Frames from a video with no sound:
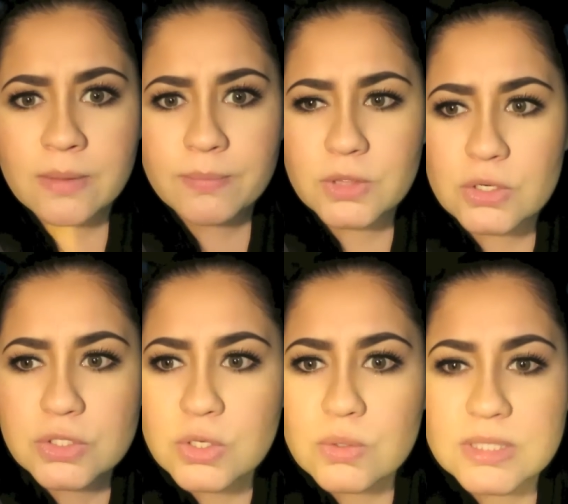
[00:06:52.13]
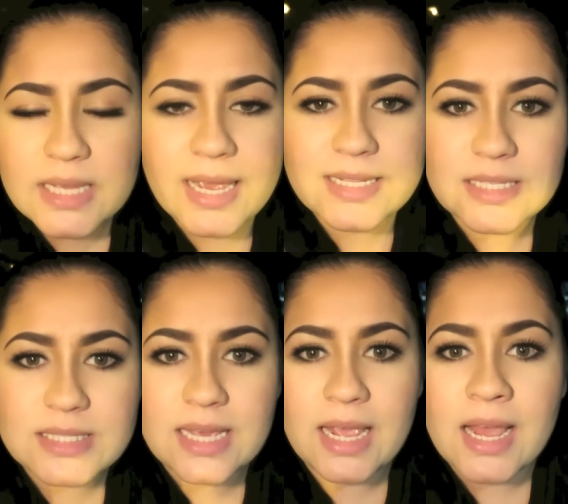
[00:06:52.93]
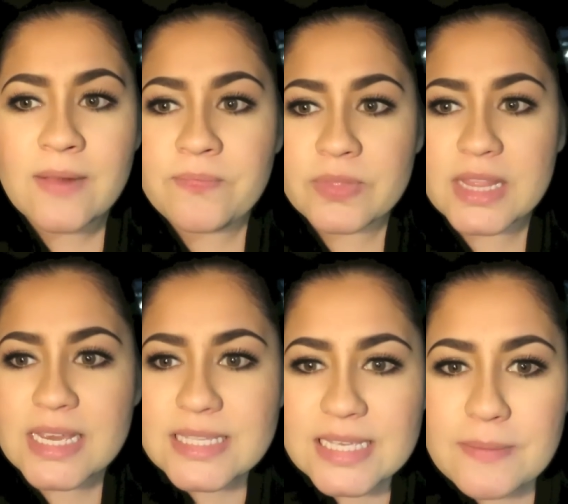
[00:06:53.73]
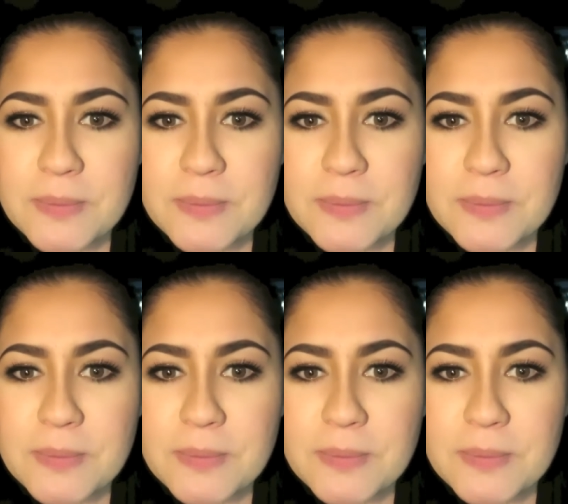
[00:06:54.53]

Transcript: but there's no sign that say, listen,